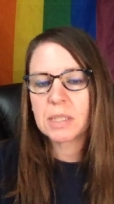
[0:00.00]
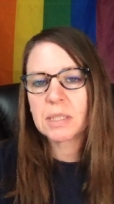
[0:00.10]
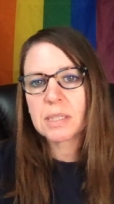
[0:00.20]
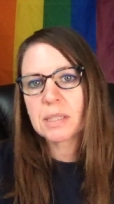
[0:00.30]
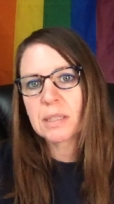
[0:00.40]

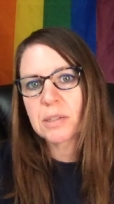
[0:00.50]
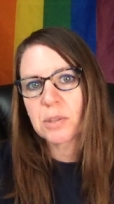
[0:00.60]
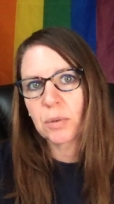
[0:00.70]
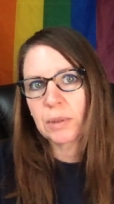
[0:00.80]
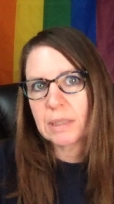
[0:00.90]
is, is
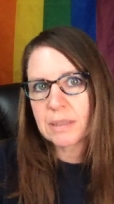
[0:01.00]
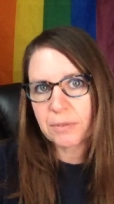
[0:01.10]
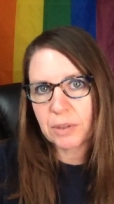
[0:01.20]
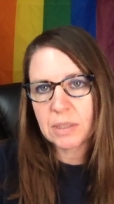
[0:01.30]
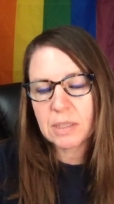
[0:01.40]
certainly
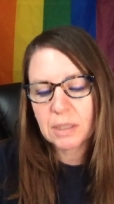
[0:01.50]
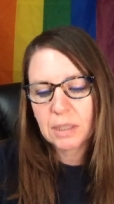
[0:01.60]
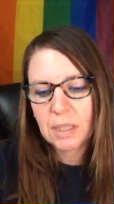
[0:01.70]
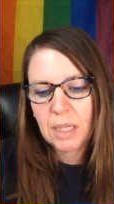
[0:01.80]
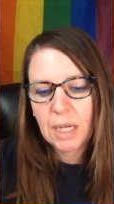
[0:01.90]
different
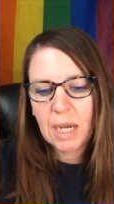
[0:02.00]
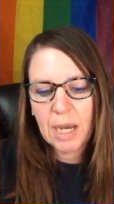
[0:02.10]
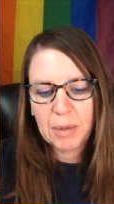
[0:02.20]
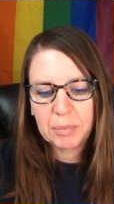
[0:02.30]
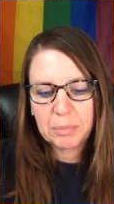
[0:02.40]

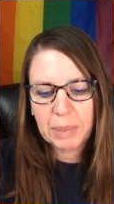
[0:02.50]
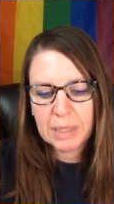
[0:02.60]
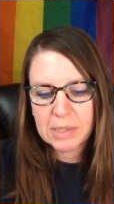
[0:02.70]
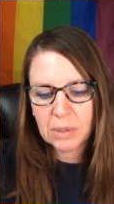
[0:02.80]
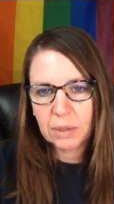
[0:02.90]
um,
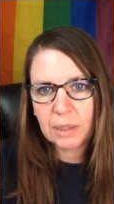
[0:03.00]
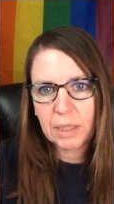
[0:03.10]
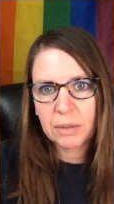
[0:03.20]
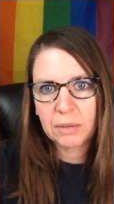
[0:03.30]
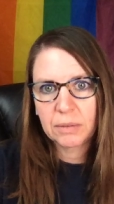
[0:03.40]
based on
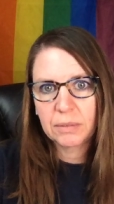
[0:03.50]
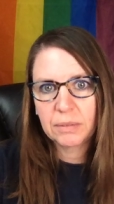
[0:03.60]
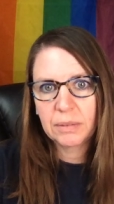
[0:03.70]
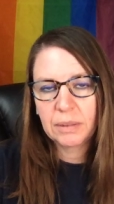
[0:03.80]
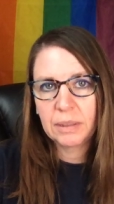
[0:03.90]
our
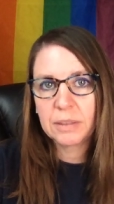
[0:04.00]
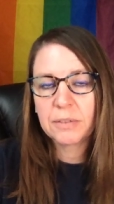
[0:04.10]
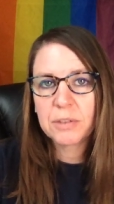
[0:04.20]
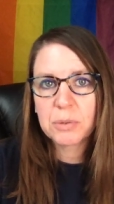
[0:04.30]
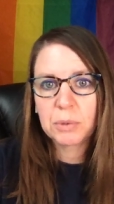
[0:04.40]

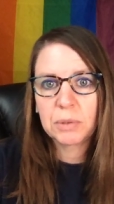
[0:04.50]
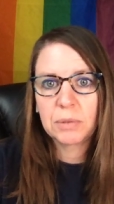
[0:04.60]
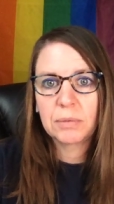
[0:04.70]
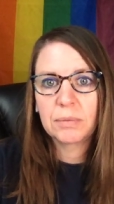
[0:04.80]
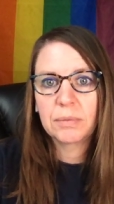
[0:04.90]
individual